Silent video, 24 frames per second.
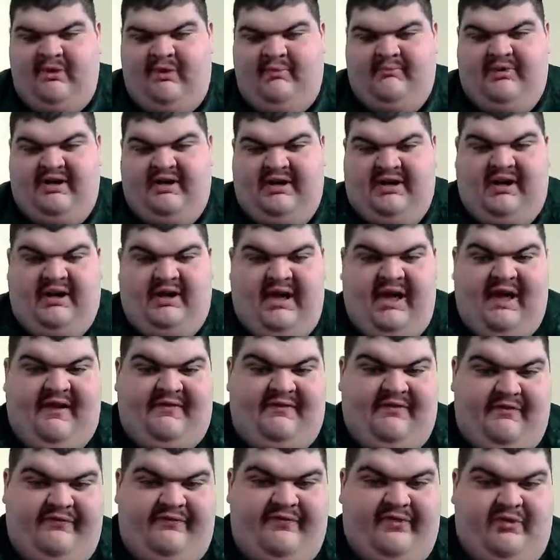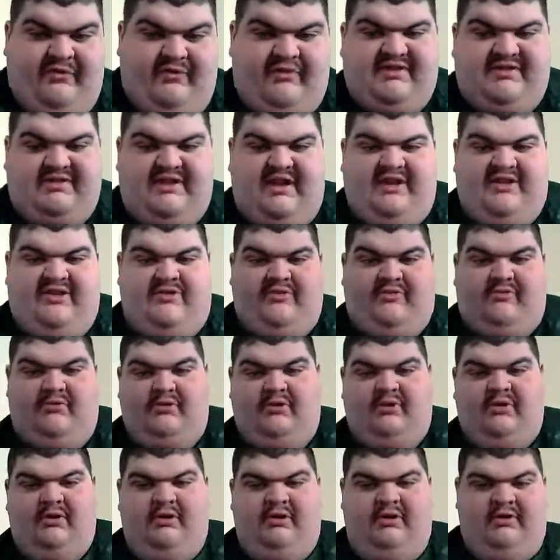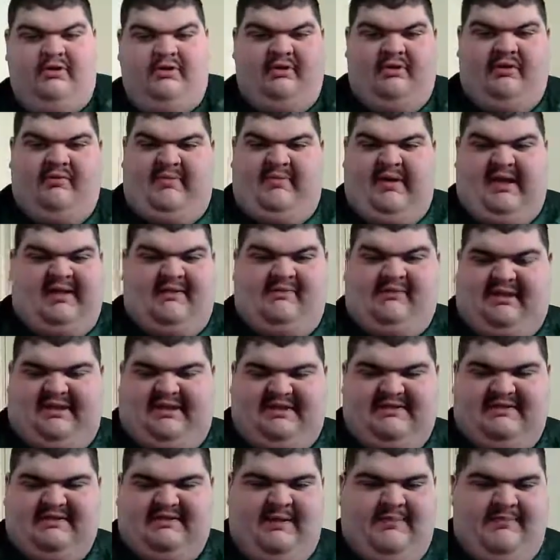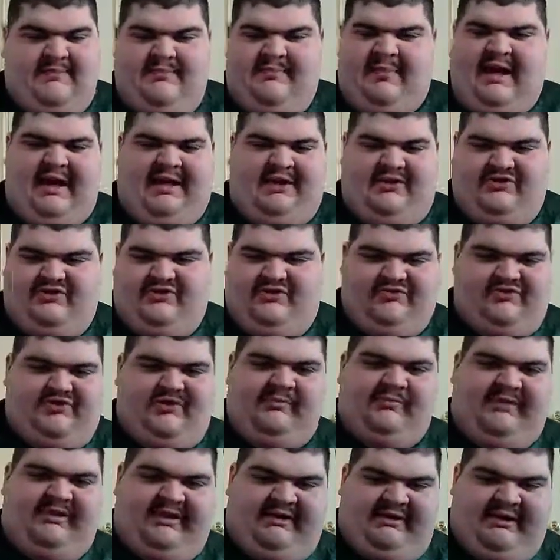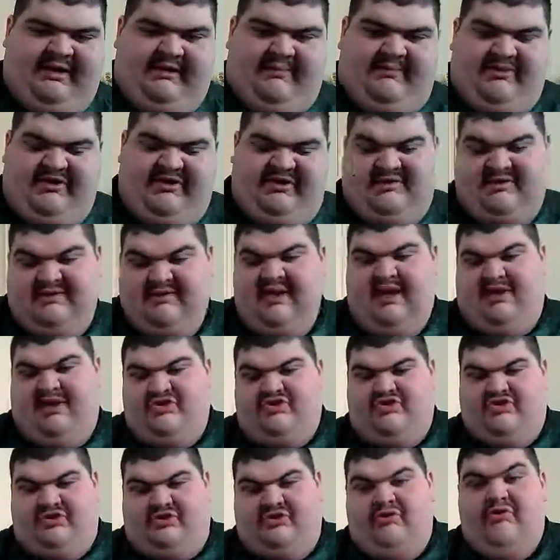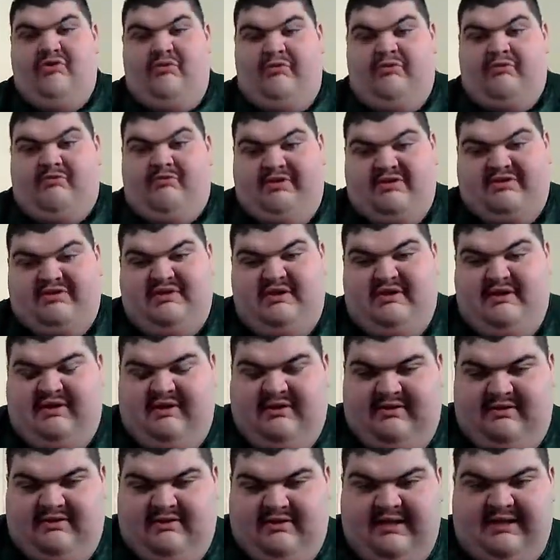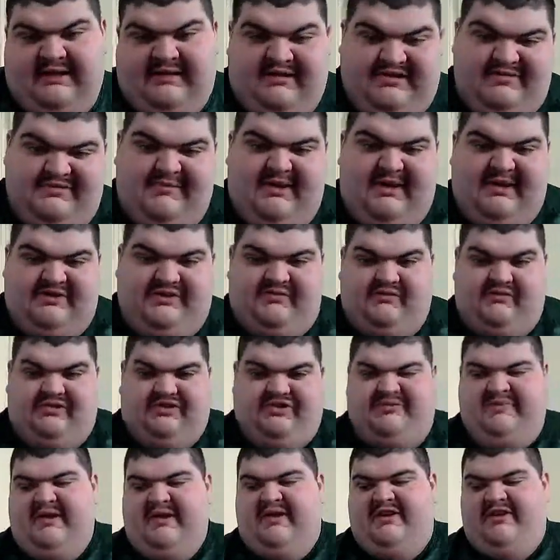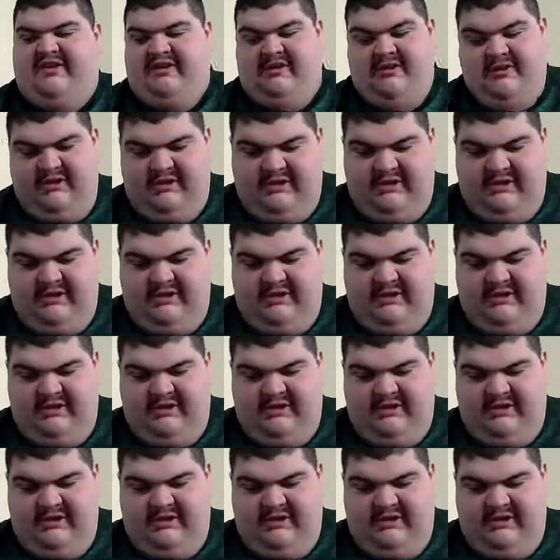But have their feud continue, and make it like a stip match or something like that. But Kane should go over in this match for WrestleMania.